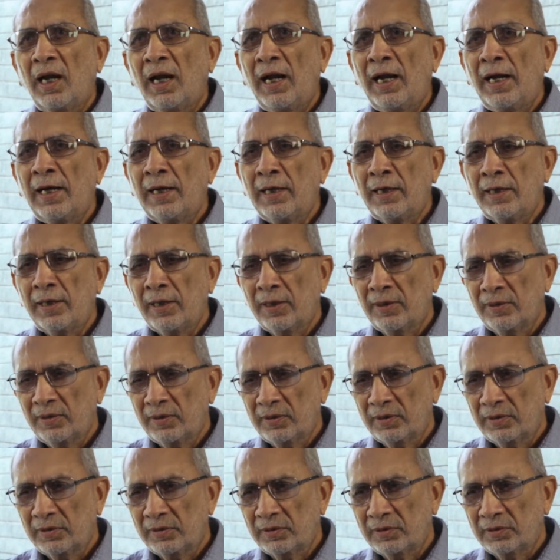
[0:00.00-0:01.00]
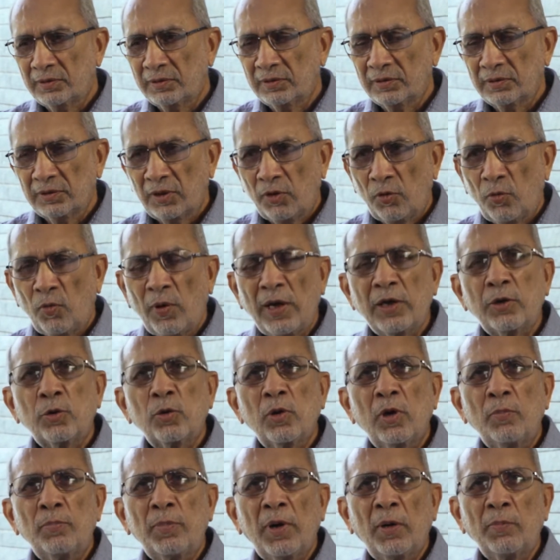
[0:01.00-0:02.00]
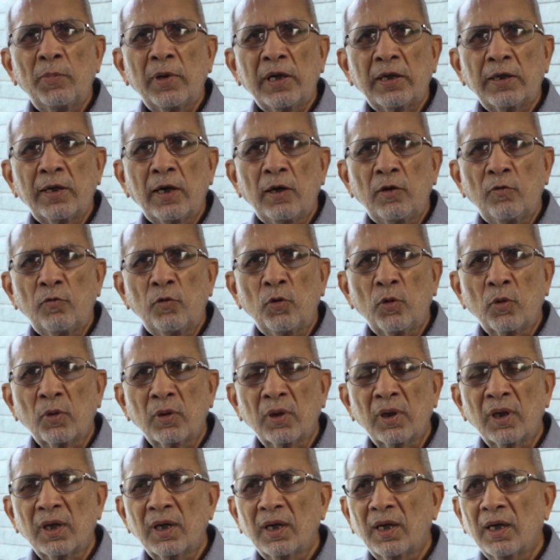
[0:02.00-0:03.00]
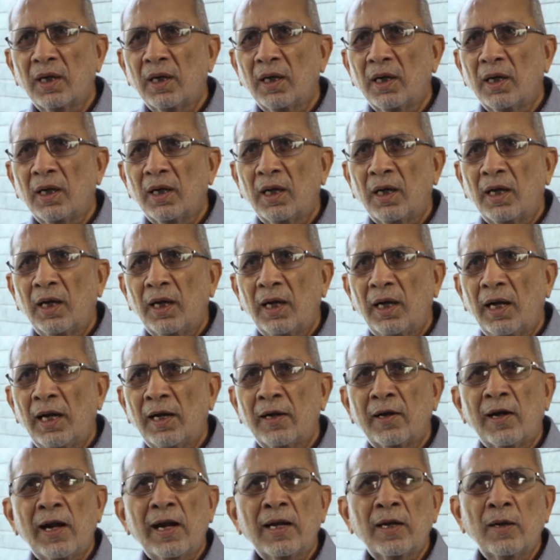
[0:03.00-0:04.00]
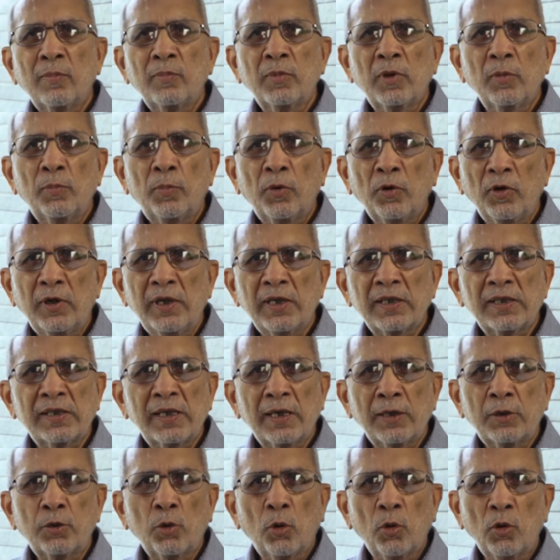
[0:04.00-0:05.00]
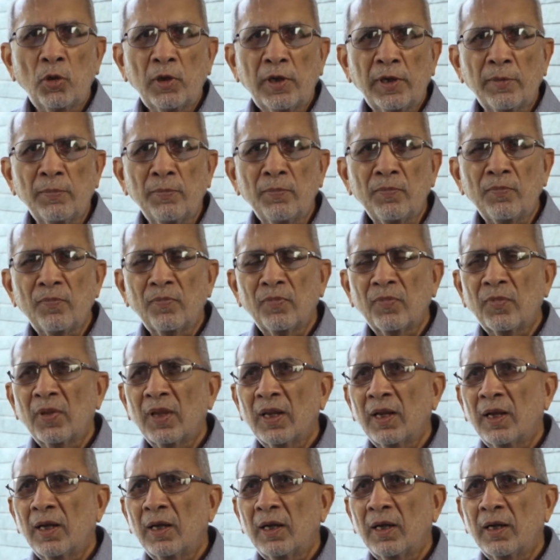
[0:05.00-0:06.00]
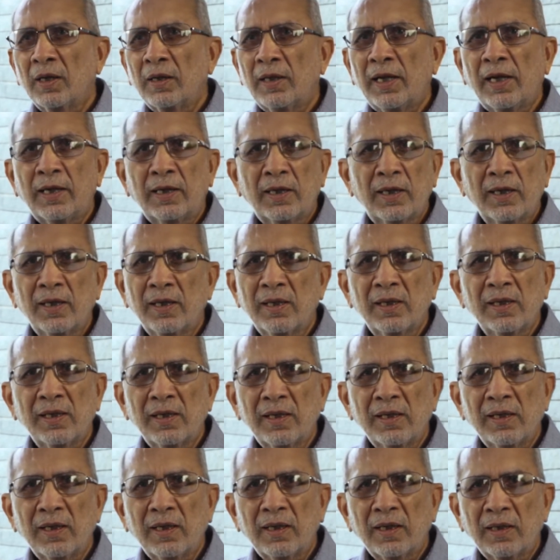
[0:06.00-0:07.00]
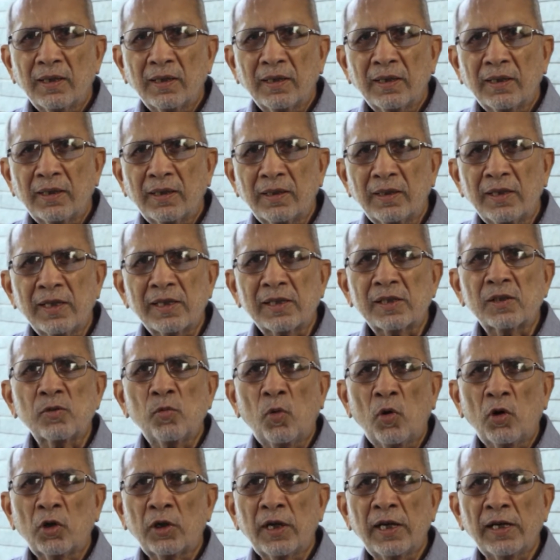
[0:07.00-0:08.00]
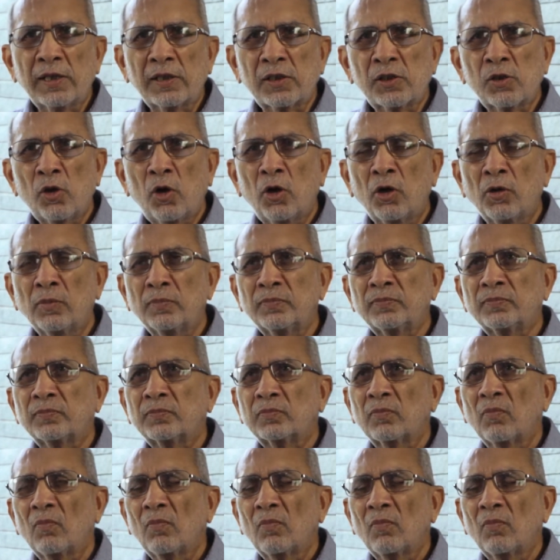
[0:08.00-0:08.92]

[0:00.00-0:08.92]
and went to a public telephone and rang up the police and told them that this is what I saw.